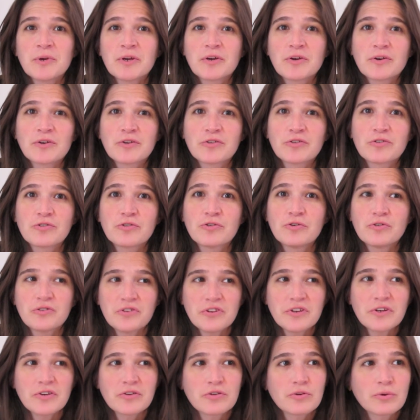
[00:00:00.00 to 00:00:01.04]
because to
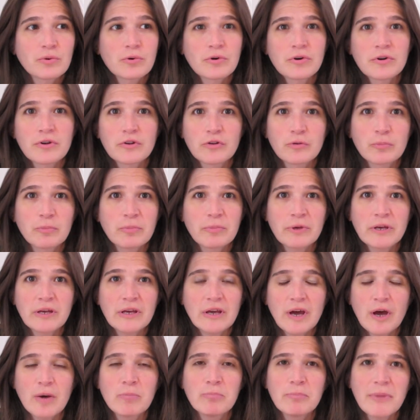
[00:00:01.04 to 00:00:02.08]
see a tourist
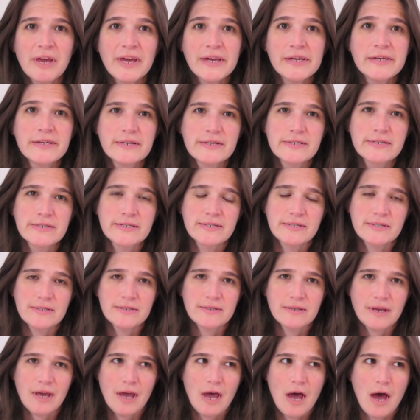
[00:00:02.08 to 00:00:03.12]
be
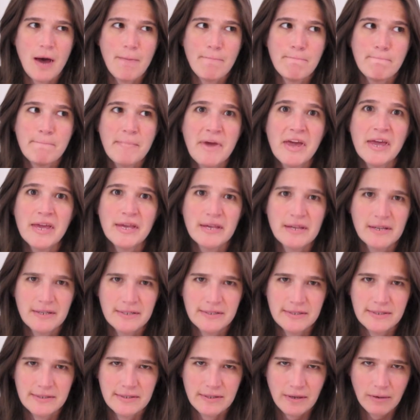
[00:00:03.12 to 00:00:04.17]
amazed
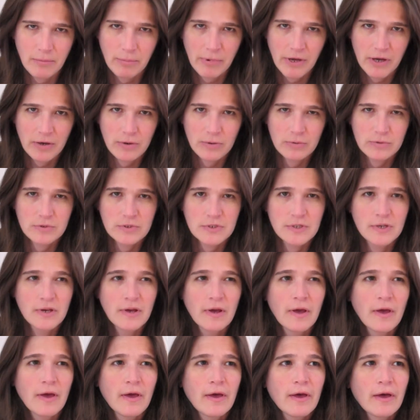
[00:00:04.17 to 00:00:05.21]
about
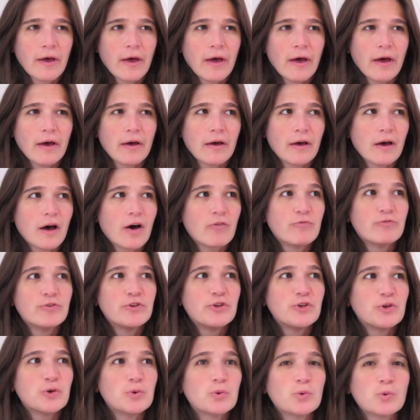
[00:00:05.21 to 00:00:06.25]
a
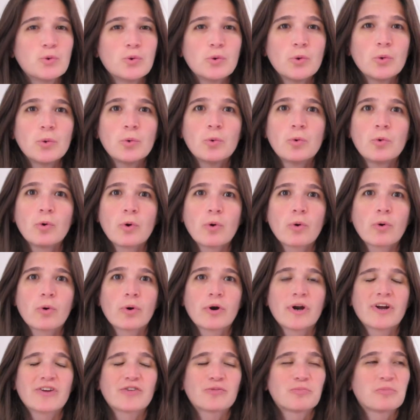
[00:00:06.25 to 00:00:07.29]
view
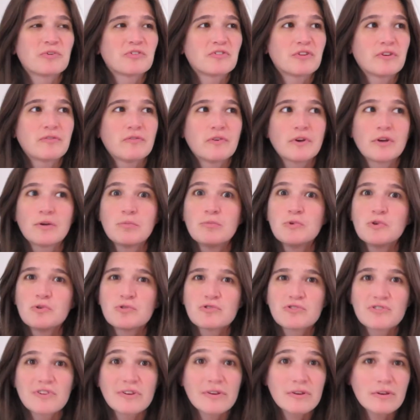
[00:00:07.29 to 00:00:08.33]
or a specific
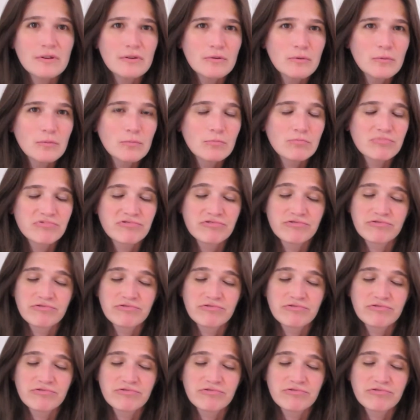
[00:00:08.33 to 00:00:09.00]
museum,